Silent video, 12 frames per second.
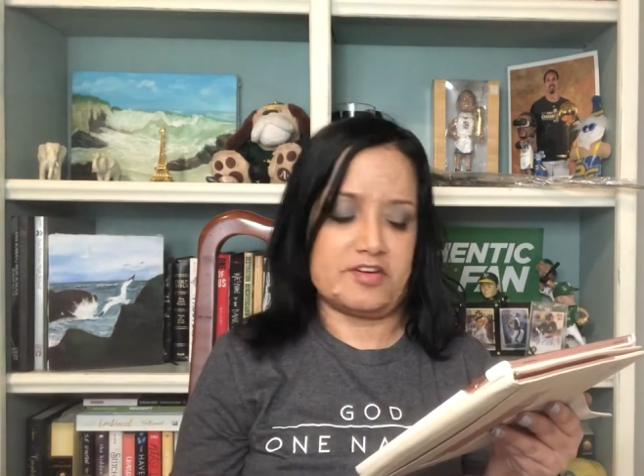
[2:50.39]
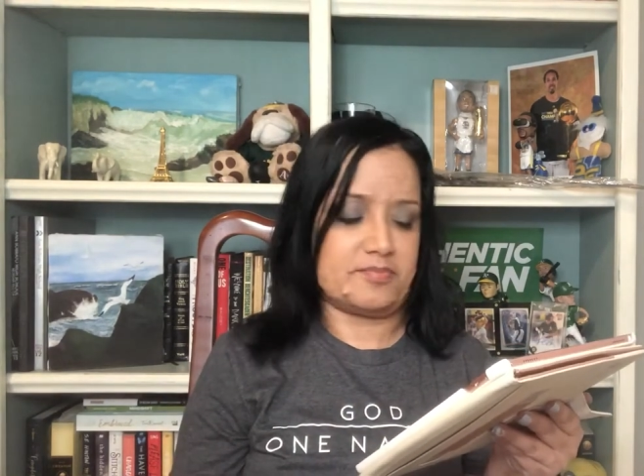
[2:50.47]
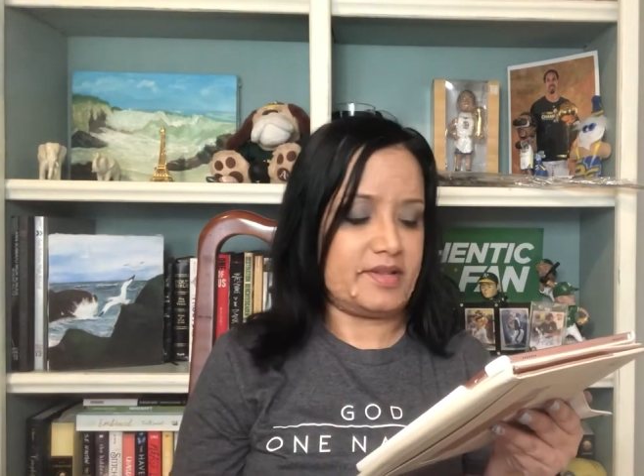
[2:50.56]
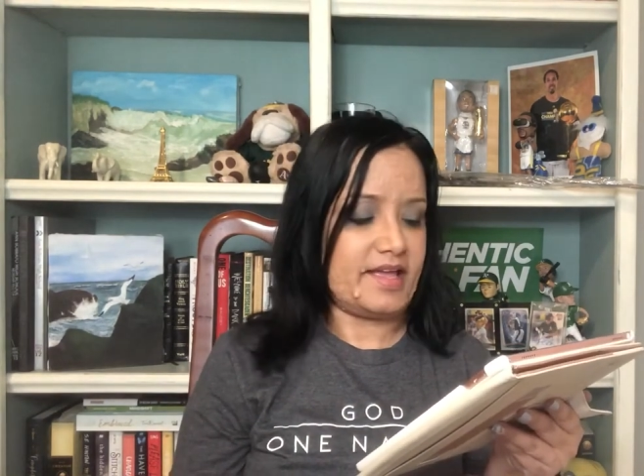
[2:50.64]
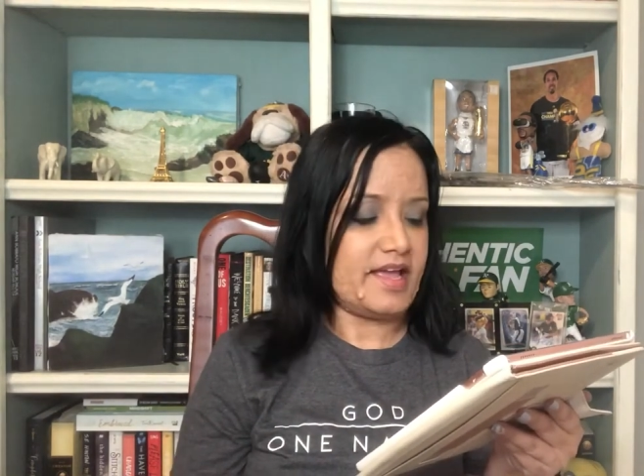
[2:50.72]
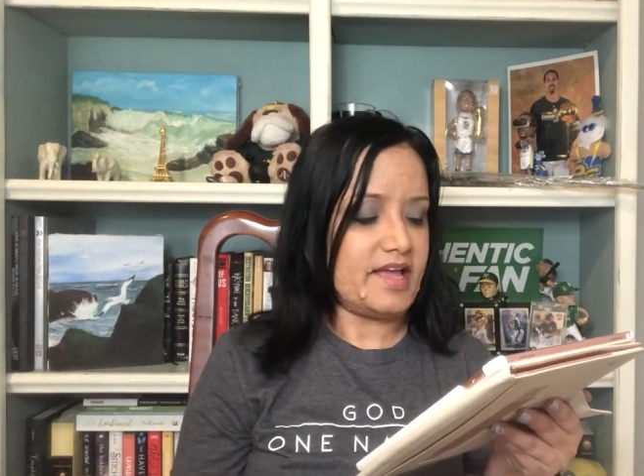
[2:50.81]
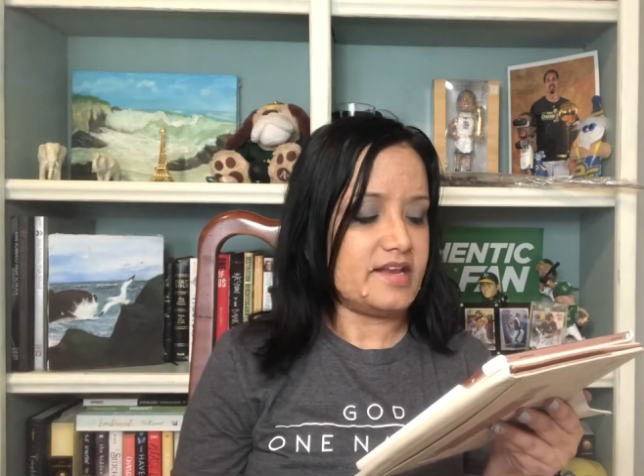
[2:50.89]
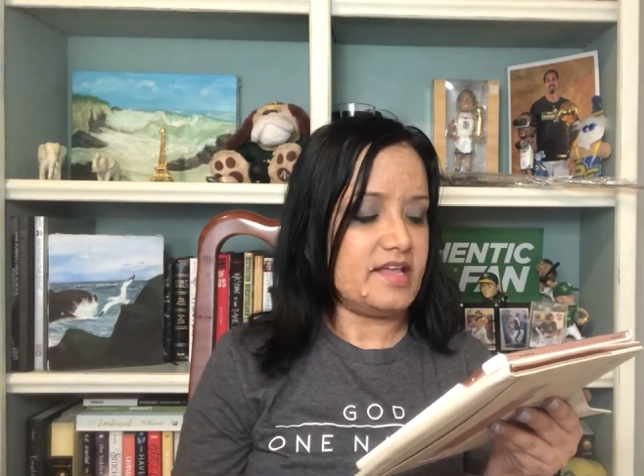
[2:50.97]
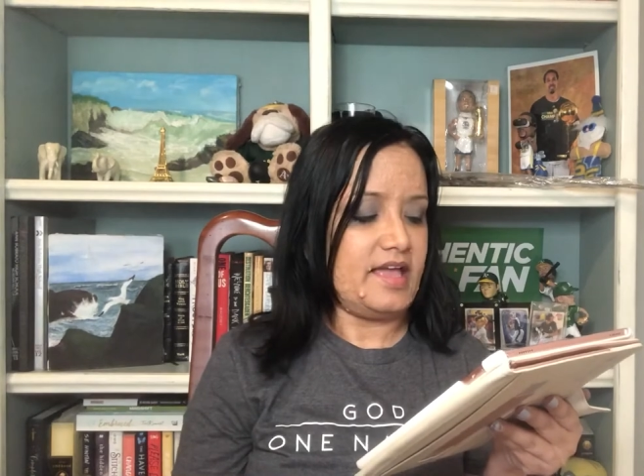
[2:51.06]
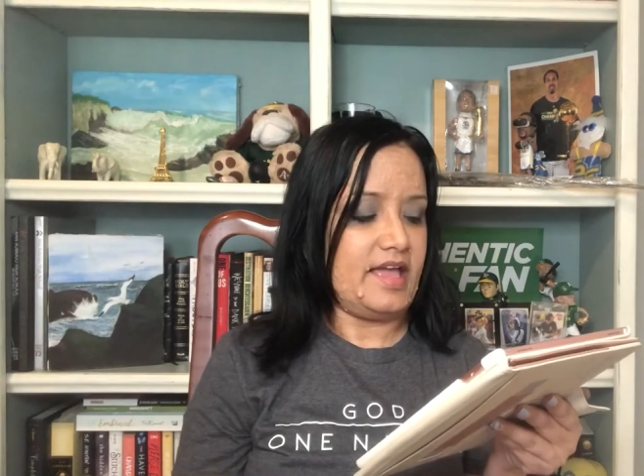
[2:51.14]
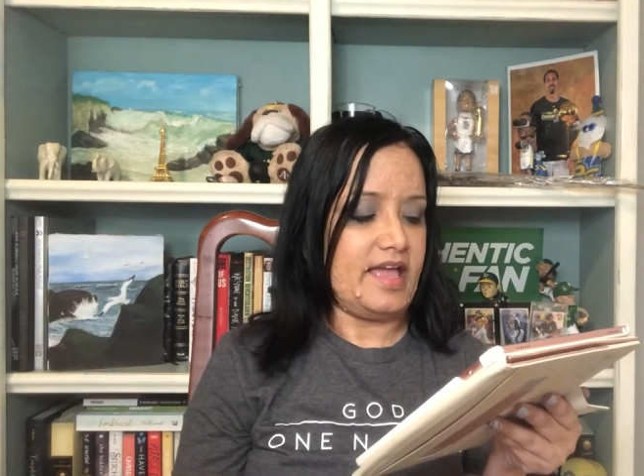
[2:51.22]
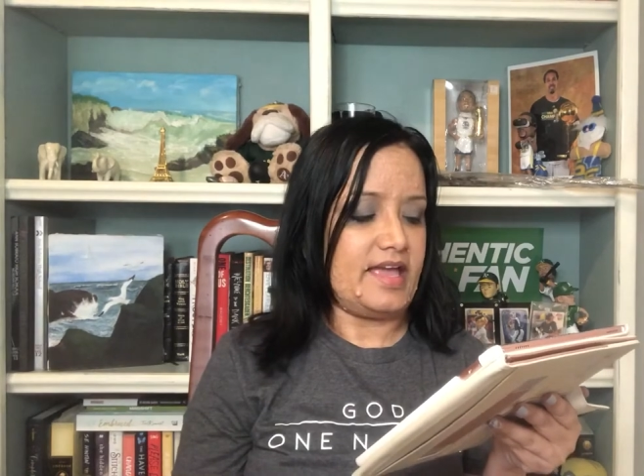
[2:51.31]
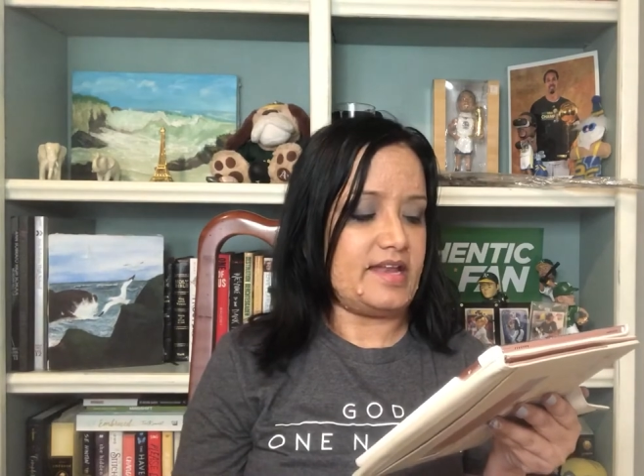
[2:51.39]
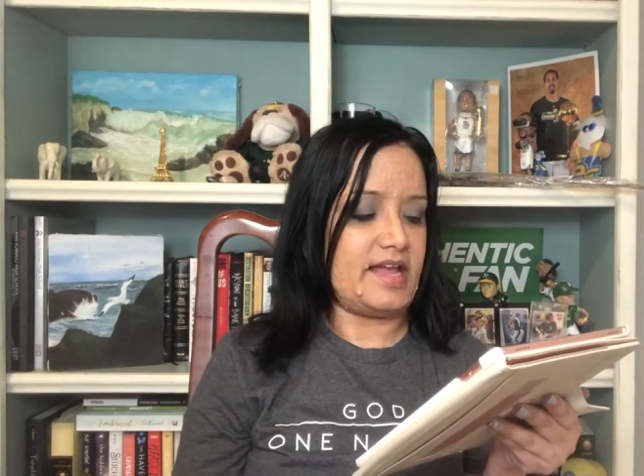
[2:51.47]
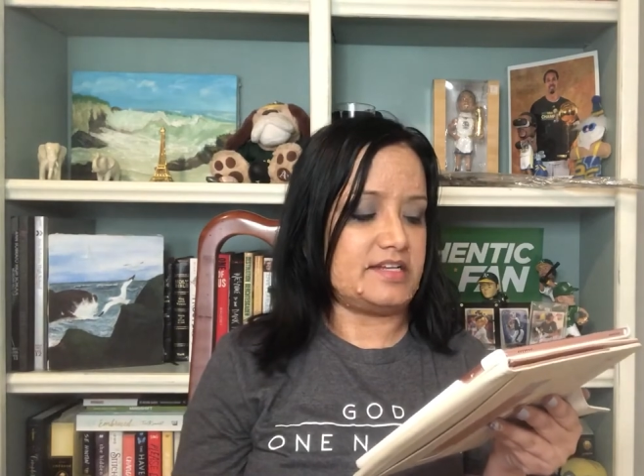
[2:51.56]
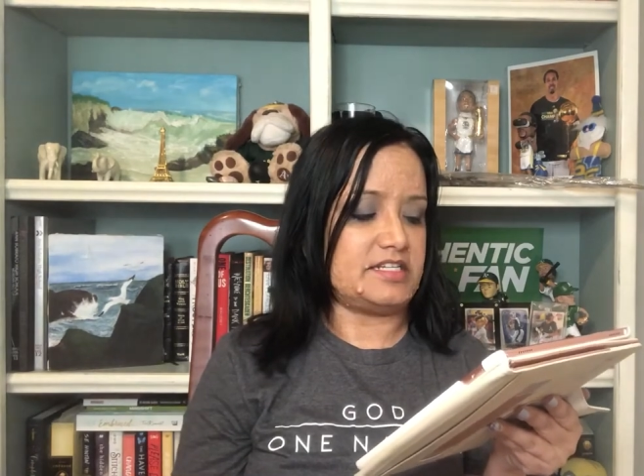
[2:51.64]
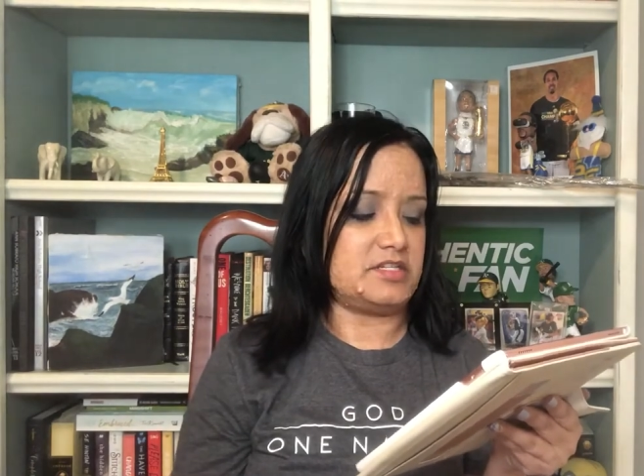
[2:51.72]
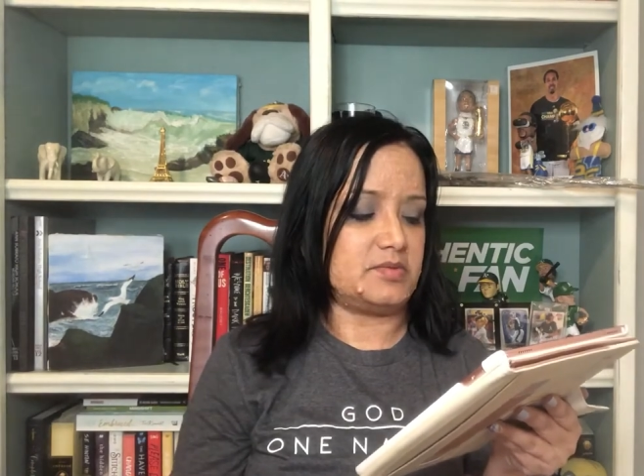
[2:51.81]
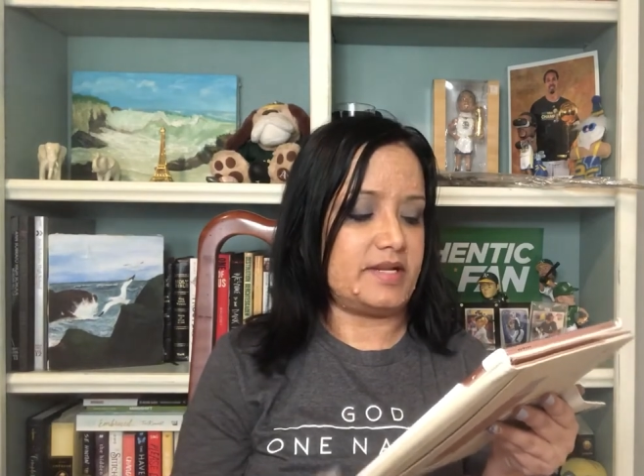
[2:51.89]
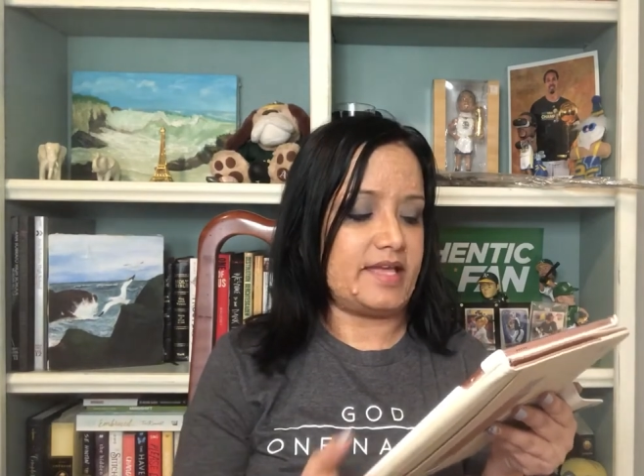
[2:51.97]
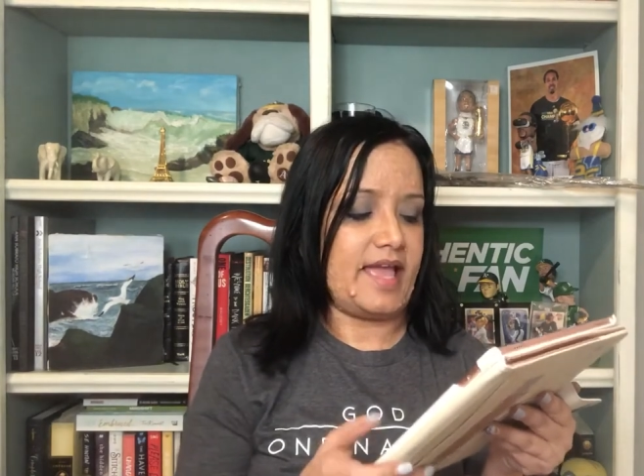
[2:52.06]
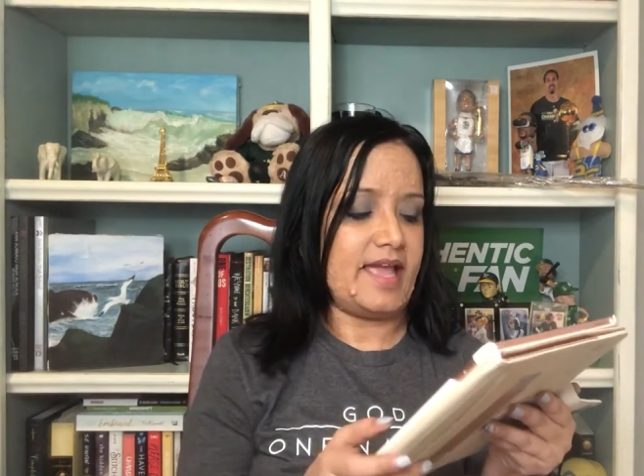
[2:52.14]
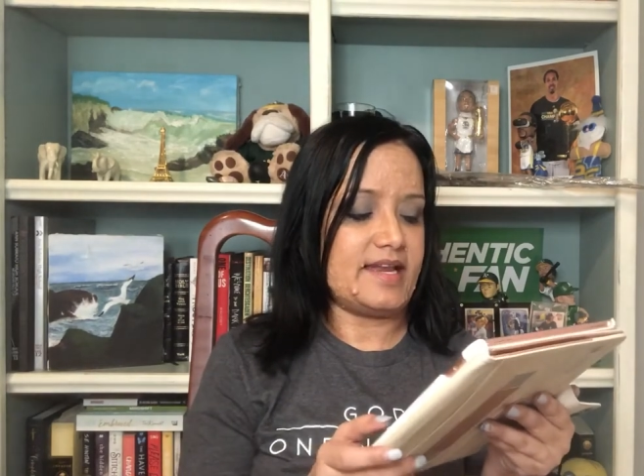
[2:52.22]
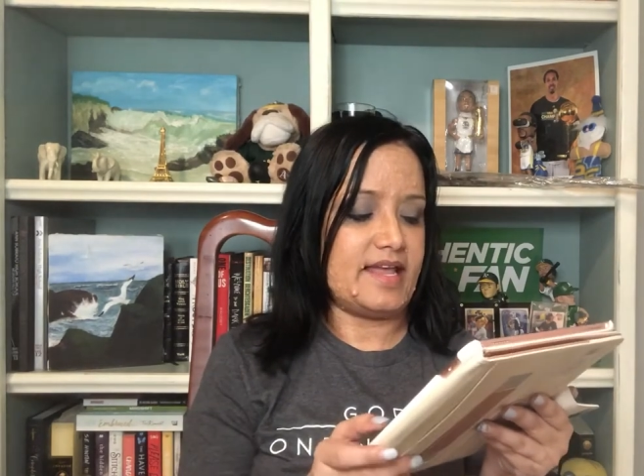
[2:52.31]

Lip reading: plan in 1928,